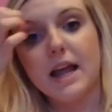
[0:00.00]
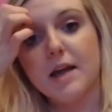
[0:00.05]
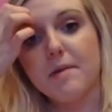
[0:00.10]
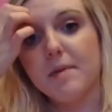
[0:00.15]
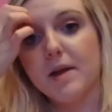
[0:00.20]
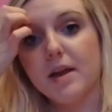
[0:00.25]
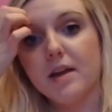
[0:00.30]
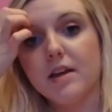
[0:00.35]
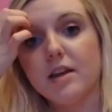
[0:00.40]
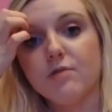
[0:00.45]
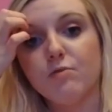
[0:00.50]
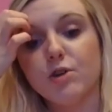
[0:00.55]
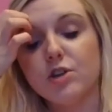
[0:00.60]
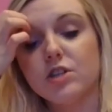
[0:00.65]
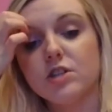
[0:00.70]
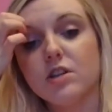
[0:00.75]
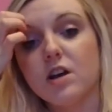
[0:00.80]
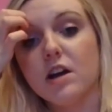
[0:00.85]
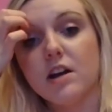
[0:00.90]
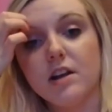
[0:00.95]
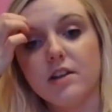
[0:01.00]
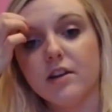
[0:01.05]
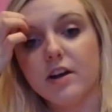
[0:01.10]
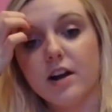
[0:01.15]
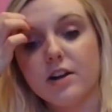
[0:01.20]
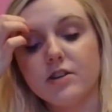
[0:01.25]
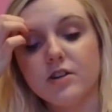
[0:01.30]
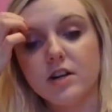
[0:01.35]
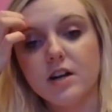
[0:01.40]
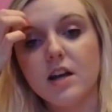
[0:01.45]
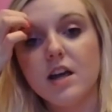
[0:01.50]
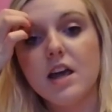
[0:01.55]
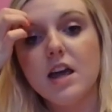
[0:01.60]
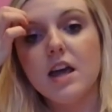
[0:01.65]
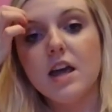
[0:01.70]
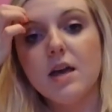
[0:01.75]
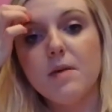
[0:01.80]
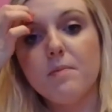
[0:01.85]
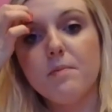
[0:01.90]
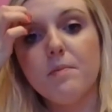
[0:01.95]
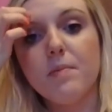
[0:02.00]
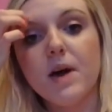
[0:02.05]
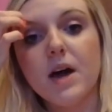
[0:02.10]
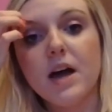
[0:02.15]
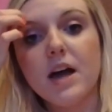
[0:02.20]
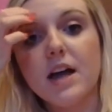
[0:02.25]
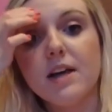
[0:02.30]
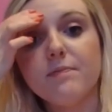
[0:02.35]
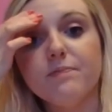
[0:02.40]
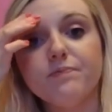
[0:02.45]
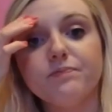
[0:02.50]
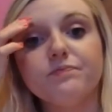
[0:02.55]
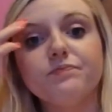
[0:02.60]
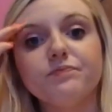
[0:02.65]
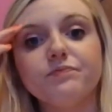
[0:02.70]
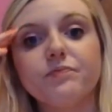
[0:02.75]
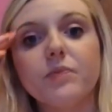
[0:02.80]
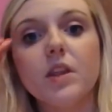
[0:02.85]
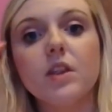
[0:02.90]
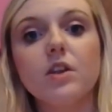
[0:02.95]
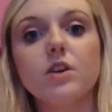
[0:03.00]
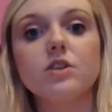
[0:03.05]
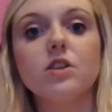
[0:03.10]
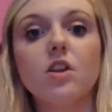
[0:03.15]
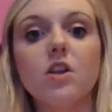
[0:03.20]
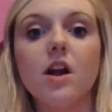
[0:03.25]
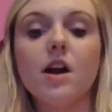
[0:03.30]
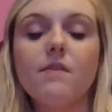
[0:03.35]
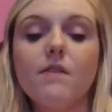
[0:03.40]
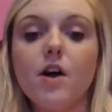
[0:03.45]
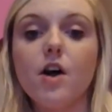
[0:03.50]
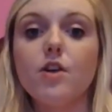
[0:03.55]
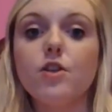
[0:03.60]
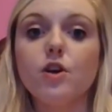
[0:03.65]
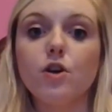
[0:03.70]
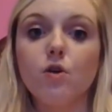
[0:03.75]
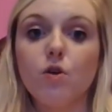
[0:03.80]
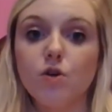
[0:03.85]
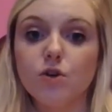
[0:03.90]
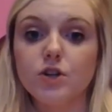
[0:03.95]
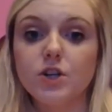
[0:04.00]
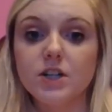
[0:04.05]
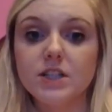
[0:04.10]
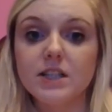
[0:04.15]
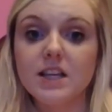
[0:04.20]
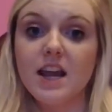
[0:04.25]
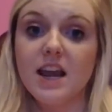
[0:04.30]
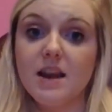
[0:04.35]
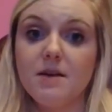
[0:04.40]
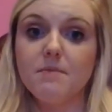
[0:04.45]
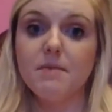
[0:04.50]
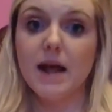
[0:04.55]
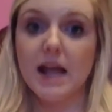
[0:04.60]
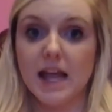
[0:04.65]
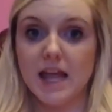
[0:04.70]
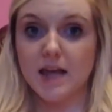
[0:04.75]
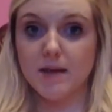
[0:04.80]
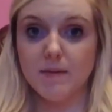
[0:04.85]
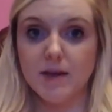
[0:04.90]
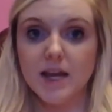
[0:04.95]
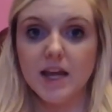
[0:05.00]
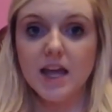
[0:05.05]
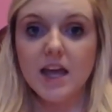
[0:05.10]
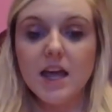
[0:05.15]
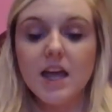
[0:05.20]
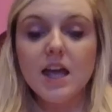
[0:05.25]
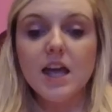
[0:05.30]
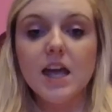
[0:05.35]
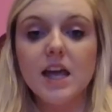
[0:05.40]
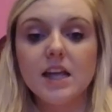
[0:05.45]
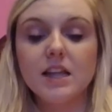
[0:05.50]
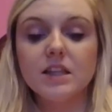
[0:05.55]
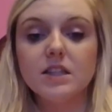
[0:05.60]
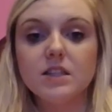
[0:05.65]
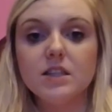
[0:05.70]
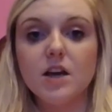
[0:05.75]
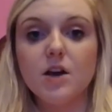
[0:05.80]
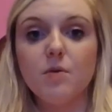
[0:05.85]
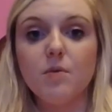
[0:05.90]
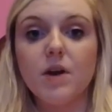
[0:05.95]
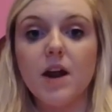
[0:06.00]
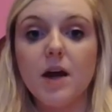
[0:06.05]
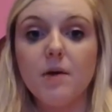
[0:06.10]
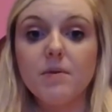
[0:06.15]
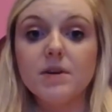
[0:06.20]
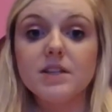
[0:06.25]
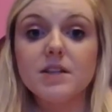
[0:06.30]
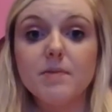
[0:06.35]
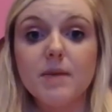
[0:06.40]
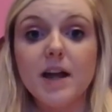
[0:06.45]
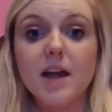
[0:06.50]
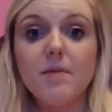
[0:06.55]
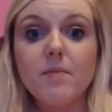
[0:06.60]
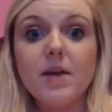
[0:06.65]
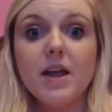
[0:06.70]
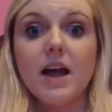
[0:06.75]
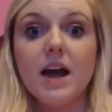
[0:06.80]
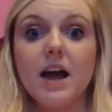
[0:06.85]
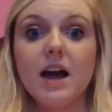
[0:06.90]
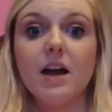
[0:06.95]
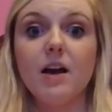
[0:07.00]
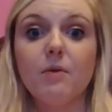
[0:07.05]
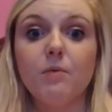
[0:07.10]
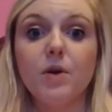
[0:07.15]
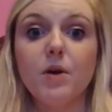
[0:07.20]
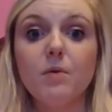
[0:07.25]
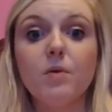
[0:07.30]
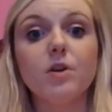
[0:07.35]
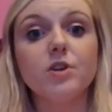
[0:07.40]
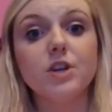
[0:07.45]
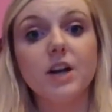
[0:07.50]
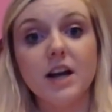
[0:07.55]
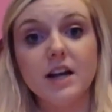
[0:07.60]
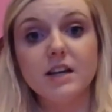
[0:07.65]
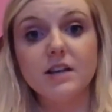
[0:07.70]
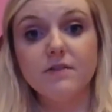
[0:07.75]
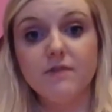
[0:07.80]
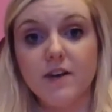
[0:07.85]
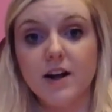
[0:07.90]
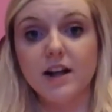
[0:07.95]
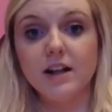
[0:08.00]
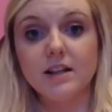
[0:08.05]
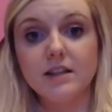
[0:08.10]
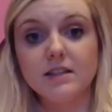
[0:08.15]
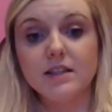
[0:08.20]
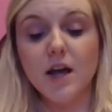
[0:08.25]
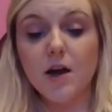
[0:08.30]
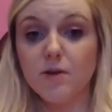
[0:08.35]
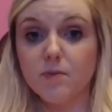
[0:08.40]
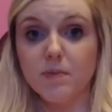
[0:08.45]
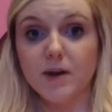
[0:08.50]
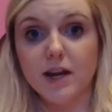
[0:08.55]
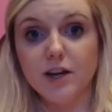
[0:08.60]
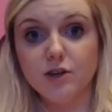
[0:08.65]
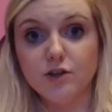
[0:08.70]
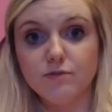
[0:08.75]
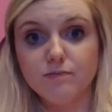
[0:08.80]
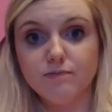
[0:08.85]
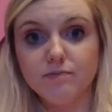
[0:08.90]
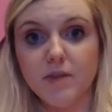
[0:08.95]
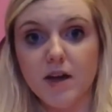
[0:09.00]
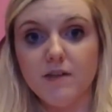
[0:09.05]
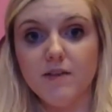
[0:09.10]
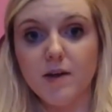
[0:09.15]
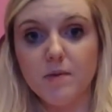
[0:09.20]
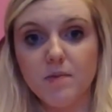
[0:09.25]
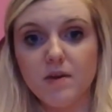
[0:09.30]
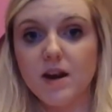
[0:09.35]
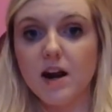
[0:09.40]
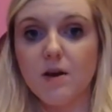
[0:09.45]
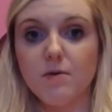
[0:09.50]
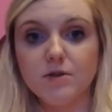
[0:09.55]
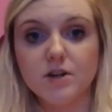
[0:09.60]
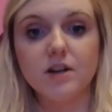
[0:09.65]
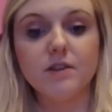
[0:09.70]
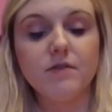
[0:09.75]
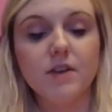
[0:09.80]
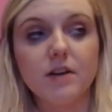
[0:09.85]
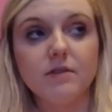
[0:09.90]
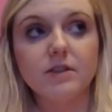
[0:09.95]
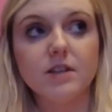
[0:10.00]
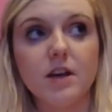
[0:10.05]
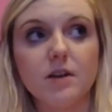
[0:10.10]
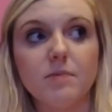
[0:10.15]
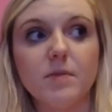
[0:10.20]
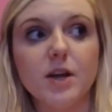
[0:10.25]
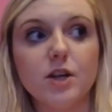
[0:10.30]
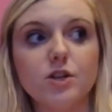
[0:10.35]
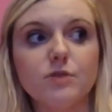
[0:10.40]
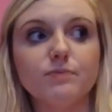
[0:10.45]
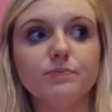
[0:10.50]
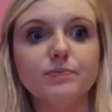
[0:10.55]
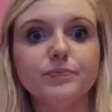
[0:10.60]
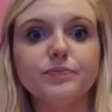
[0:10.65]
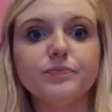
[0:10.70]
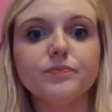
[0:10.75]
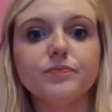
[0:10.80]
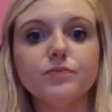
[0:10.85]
Miami, which is not another country, but there's a lot of other cultures in Miami. And so when I went to Miami, we were trying to find South Beach. My family and I were trying to find South Beach.